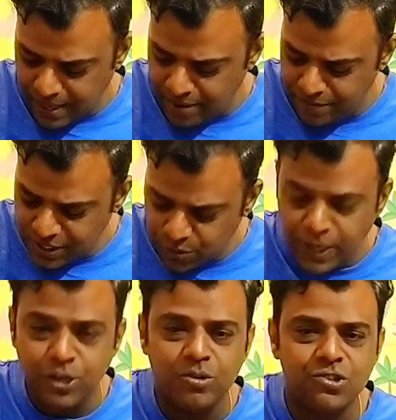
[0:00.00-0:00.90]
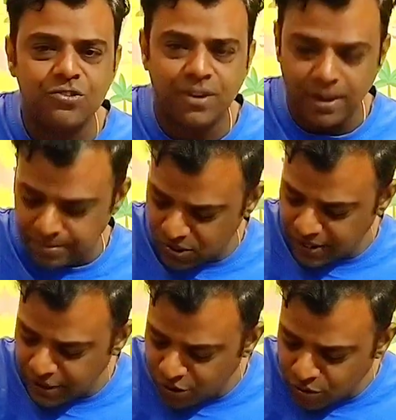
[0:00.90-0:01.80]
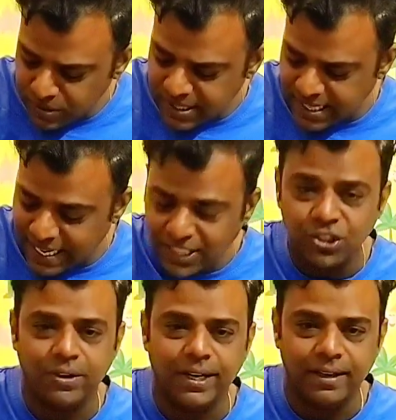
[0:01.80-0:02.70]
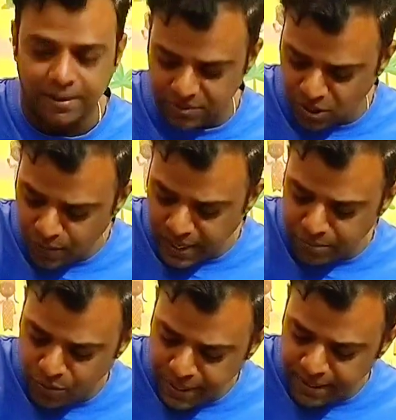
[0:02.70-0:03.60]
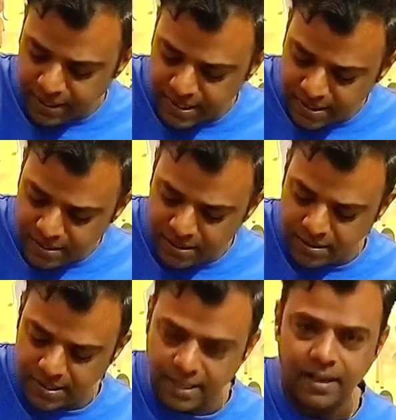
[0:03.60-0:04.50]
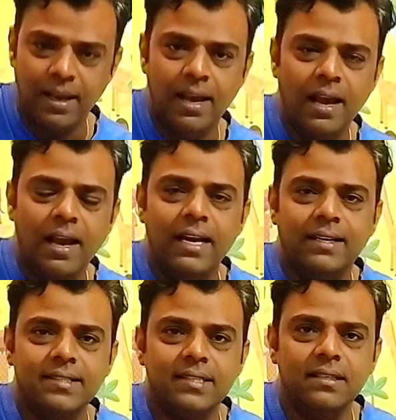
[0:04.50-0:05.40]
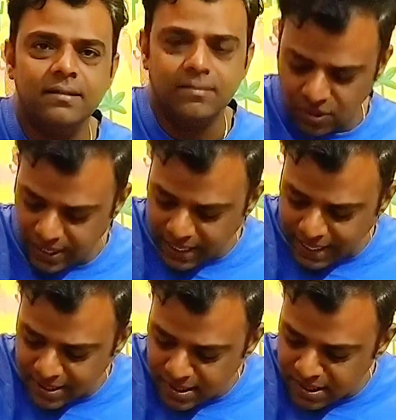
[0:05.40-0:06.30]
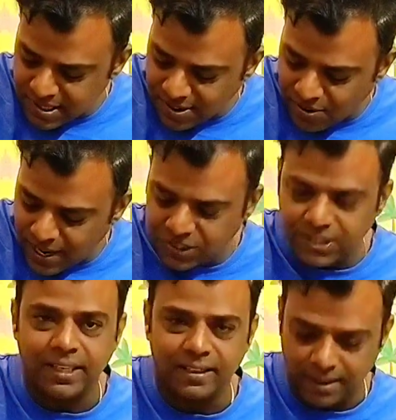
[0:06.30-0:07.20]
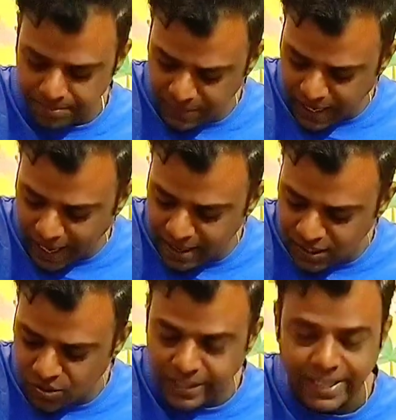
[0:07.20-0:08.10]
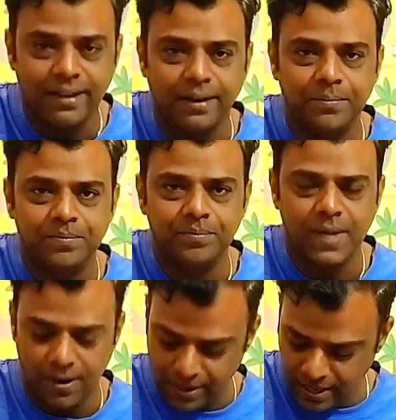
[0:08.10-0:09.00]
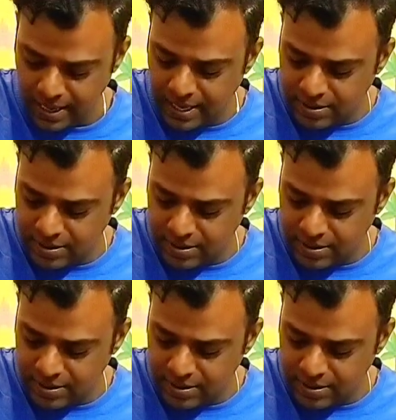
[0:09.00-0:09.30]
In which when you strum, so that you don't scratch your guitar. So when I'm doing this, you see, so that it doesn't scratch the guitar, and it's only here. Okay.